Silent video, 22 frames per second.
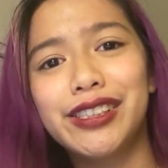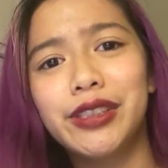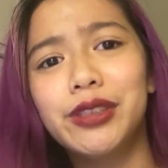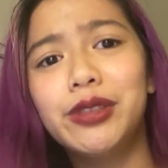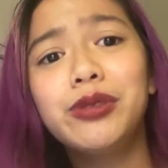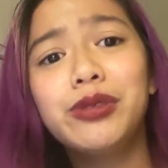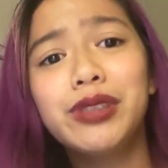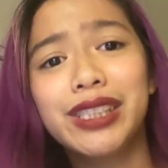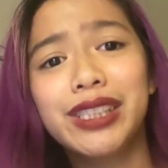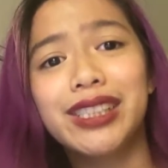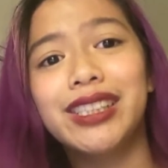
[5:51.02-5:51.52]

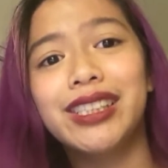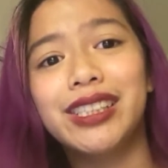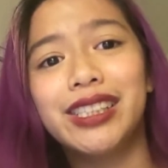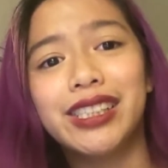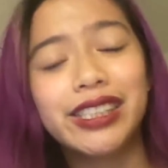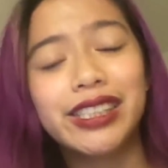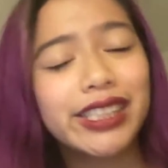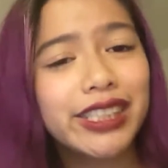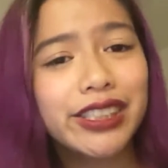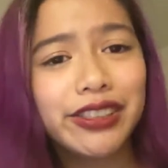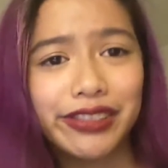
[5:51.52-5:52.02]
you can
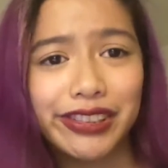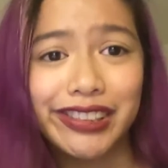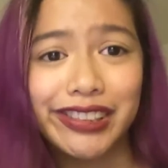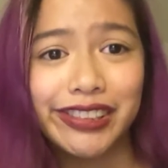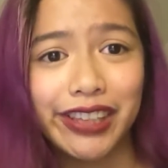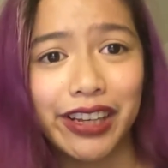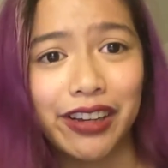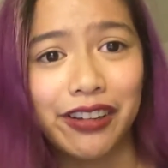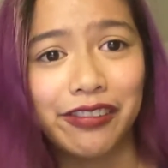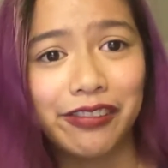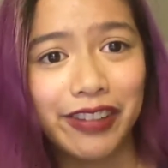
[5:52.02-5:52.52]
see
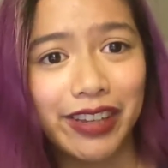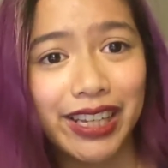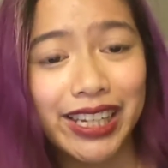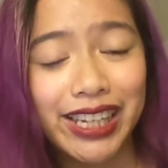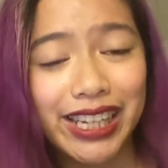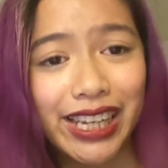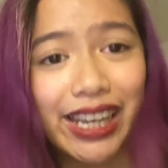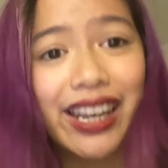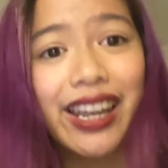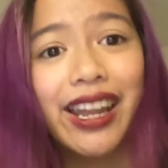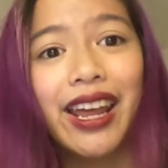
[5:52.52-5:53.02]
yourself
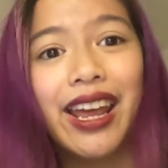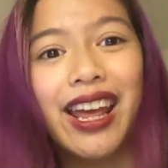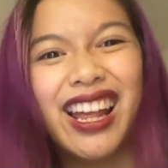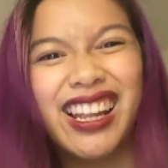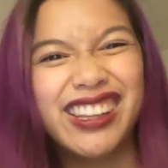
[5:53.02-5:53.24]
in.